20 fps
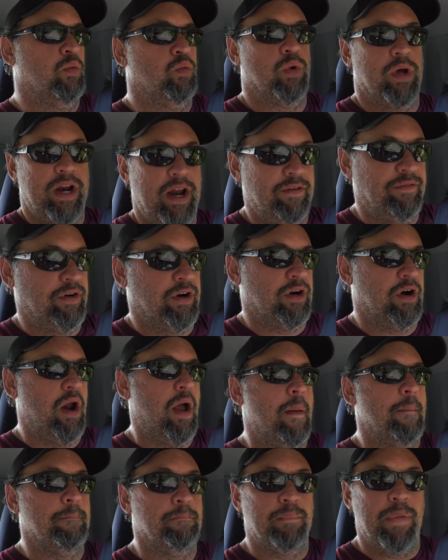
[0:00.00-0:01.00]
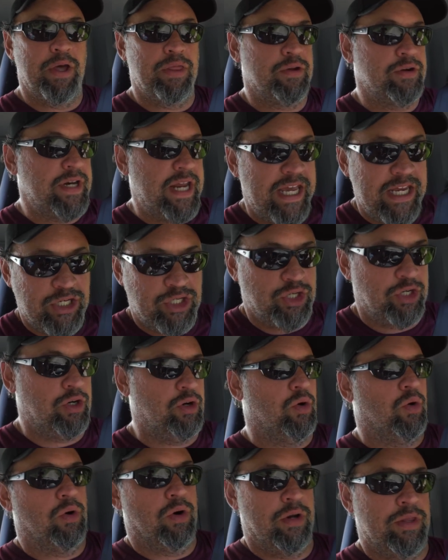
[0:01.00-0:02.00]
whatever Mother
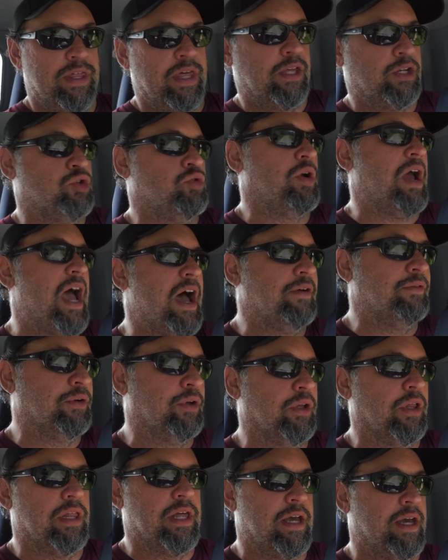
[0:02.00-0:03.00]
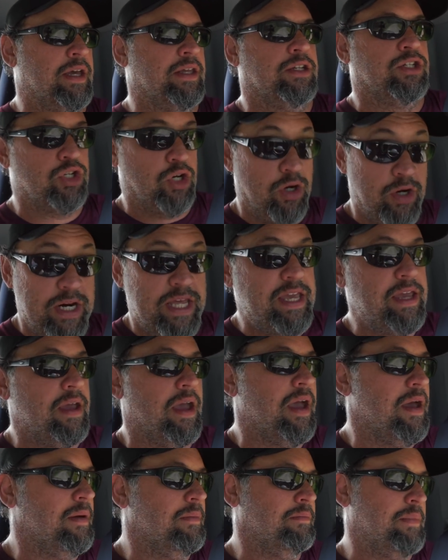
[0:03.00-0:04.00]
Nature or the travel journey
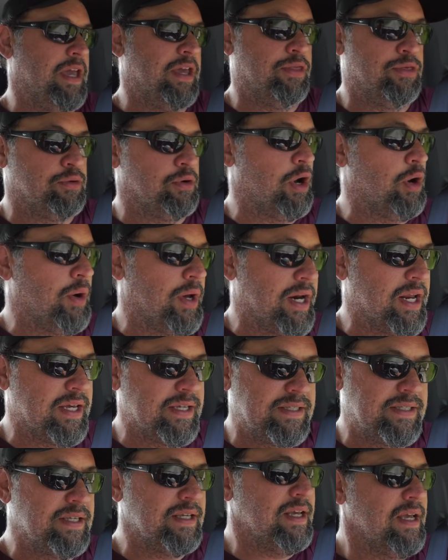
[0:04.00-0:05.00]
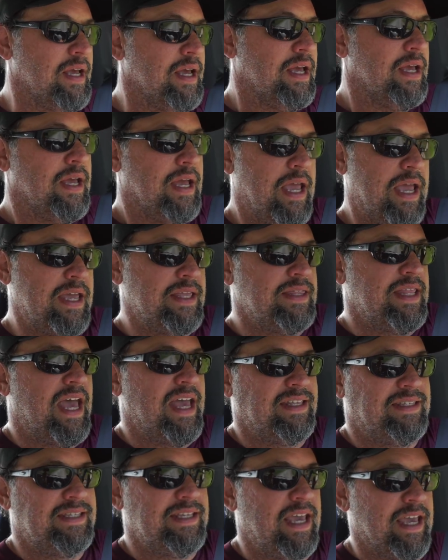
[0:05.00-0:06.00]
may throw at us, and
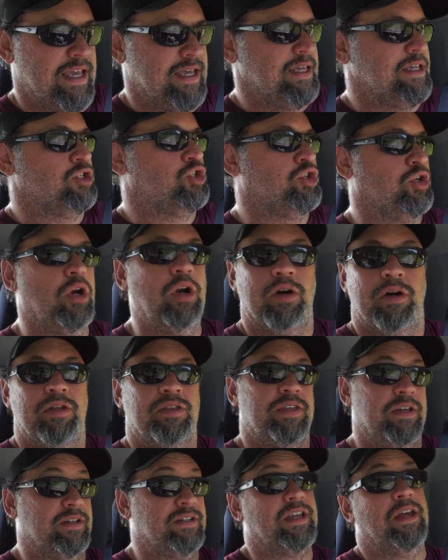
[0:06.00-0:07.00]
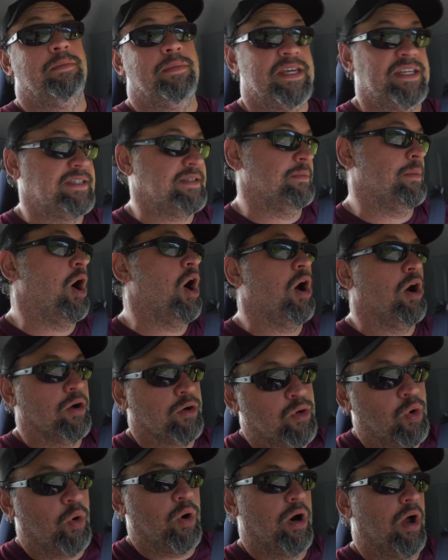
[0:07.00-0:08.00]
that's it. Sure, there's going to be some
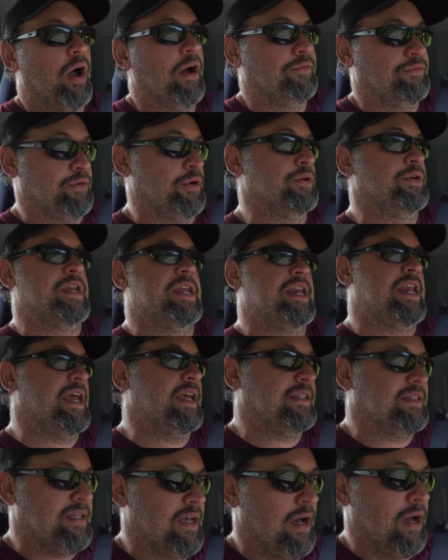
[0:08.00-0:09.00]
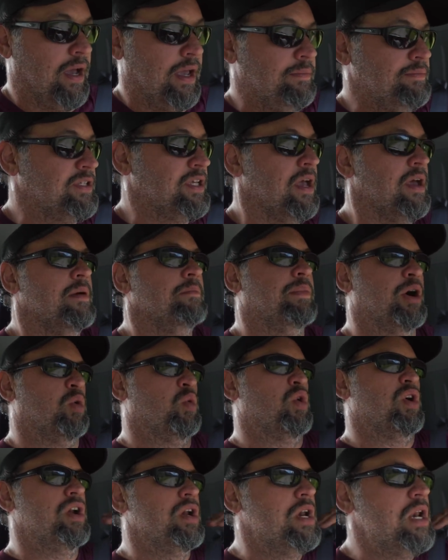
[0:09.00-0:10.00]
hardcore off-roading at times, but
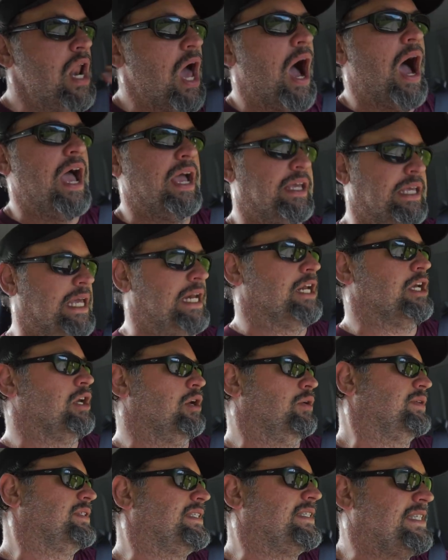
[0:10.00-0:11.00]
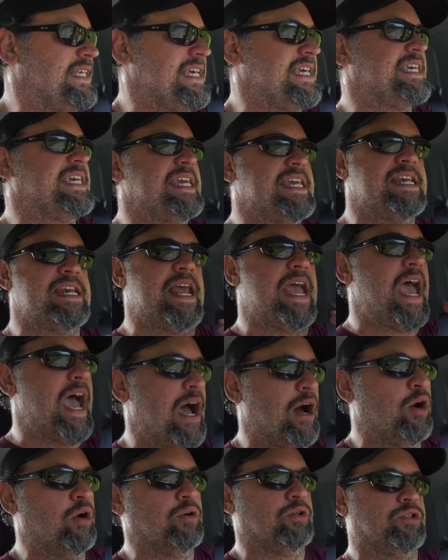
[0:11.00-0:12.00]
we're not going to go seeking
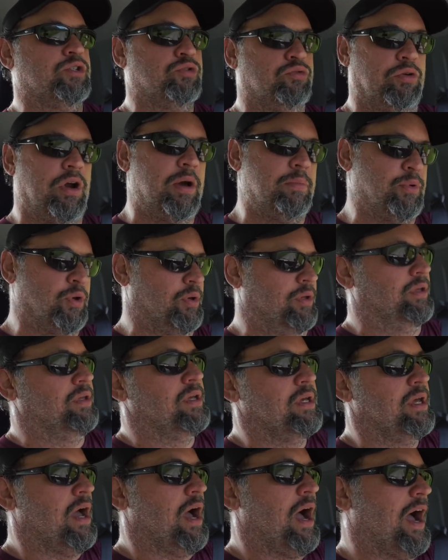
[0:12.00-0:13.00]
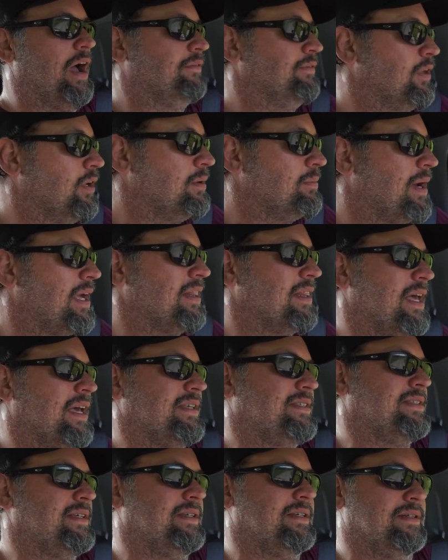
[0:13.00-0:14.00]
out trouble. I've learned my
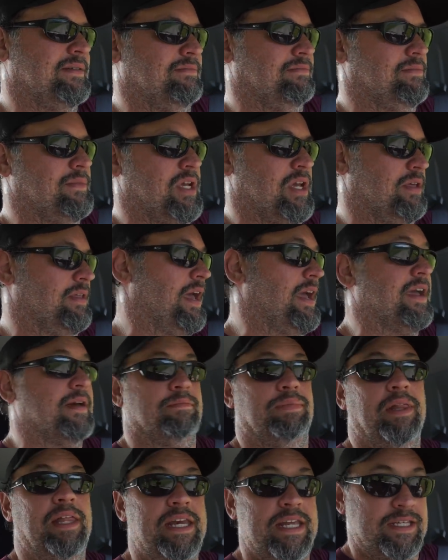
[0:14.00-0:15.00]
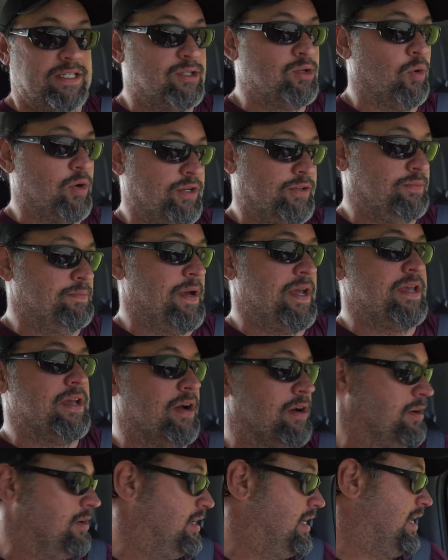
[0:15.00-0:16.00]
lesson. You know, I got plenty of stories from my
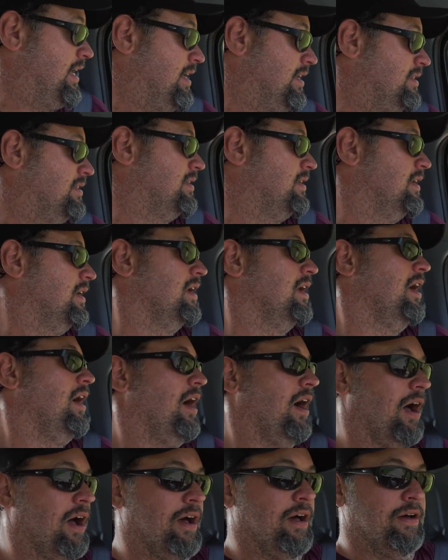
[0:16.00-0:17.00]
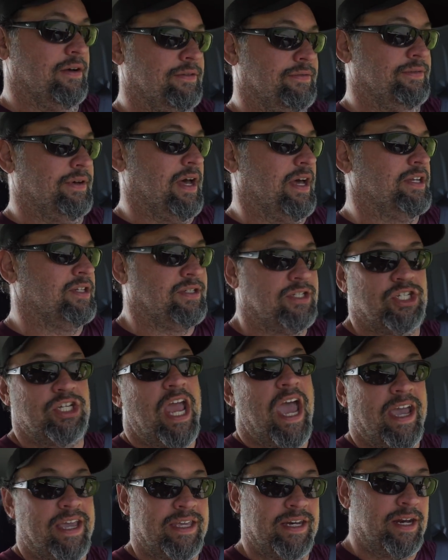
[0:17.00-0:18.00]
younger days of
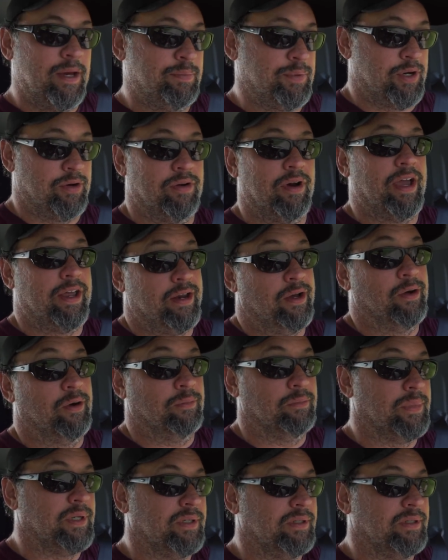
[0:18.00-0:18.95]
jacking up your ride home.